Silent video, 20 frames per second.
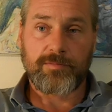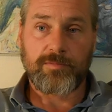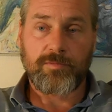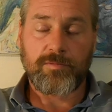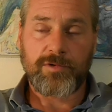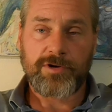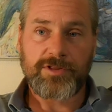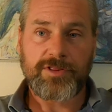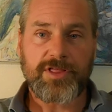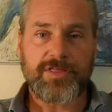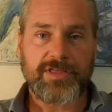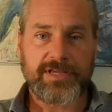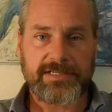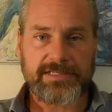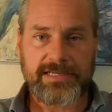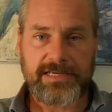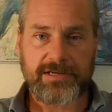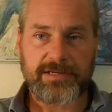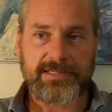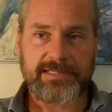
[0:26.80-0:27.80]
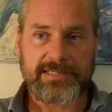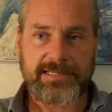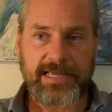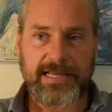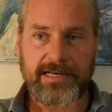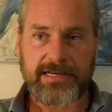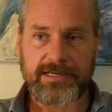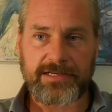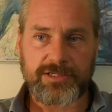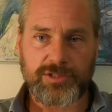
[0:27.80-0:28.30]
one of the things he
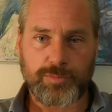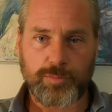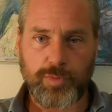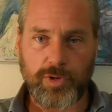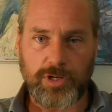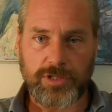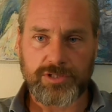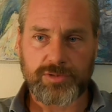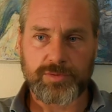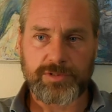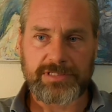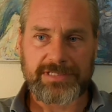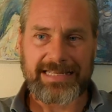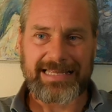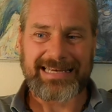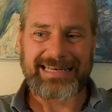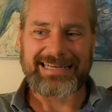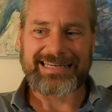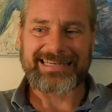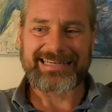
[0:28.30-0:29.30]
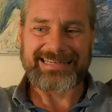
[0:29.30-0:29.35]
said in his books was that